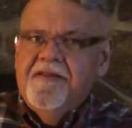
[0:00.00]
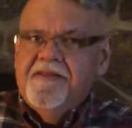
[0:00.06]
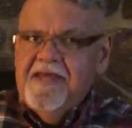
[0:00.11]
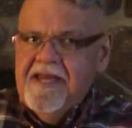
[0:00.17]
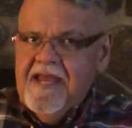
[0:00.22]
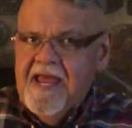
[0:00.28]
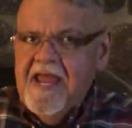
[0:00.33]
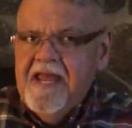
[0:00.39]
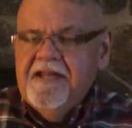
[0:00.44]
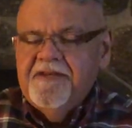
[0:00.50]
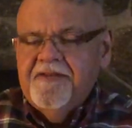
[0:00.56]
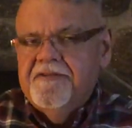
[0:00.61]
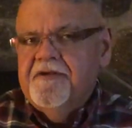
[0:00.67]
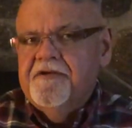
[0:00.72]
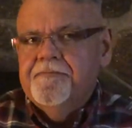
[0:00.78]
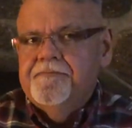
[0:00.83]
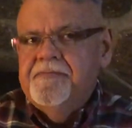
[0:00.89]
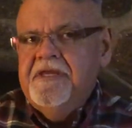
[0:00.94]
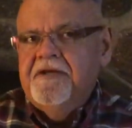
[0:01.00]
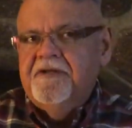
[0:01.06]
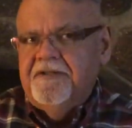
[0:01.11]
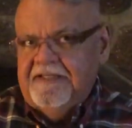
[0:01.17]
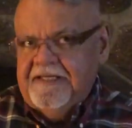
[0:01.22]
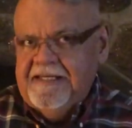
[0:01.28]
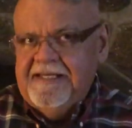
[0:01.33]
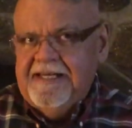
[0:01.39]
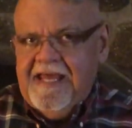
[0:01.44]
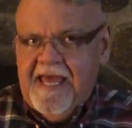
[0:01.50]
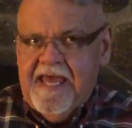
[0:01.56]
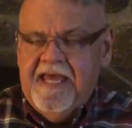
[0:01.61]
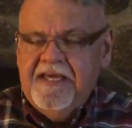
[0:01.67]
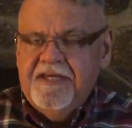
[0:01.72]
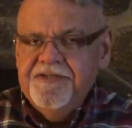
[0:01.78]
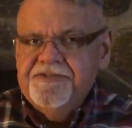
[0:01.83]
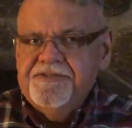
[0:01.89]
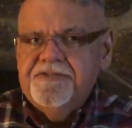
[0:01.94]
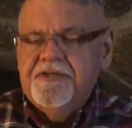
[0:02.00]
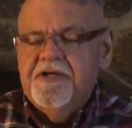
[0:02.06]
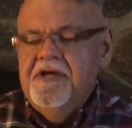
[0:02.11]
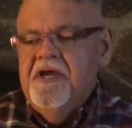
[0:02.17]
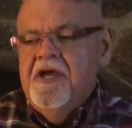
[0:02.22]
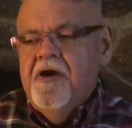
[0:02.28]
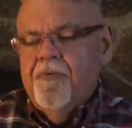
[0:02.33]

They ate their meal in haste.